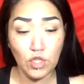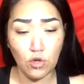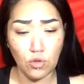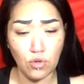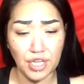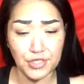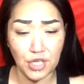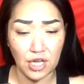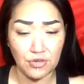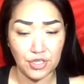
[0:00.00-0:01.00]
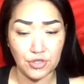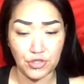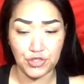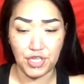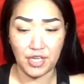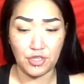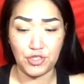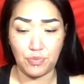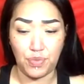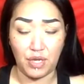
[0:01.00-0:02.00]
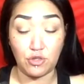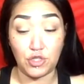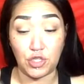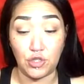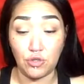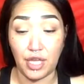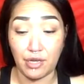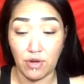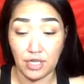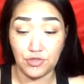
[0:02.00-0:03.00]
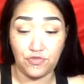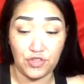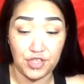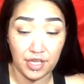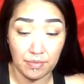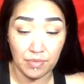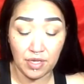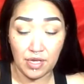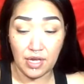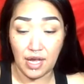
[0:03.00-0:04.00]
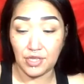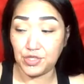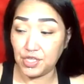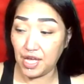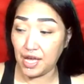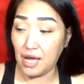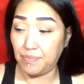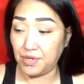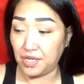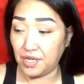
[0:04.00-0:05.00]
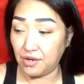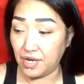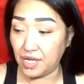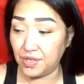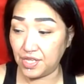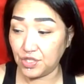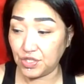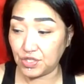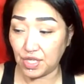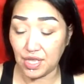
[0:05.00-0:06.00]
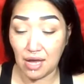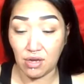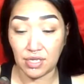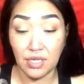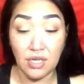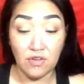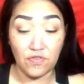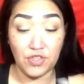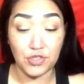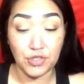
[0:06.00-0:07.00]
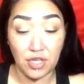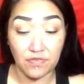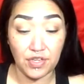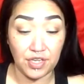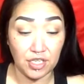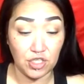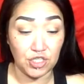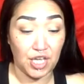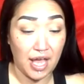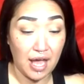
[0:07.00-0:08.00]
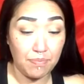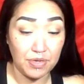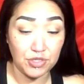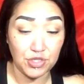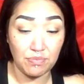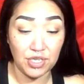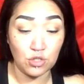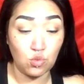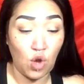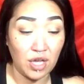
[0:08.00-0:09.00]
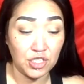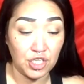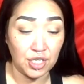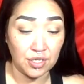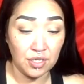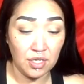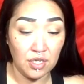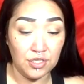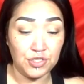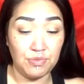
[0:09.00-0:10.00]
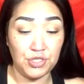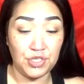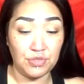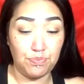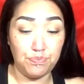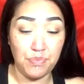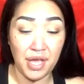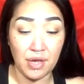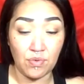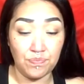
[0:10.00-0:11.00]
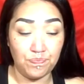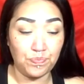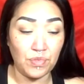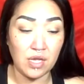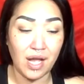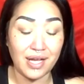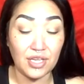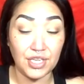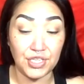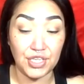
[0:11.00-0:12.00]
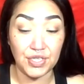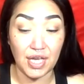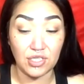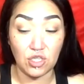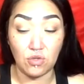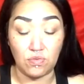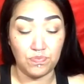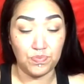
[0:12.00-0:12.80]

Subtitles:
who is honoring those standards and boundaries, and you likewise for them. I see that happening here. And this is allowing for this love connection to happen. Somebody's watching Somebody says, man, I could have did that too.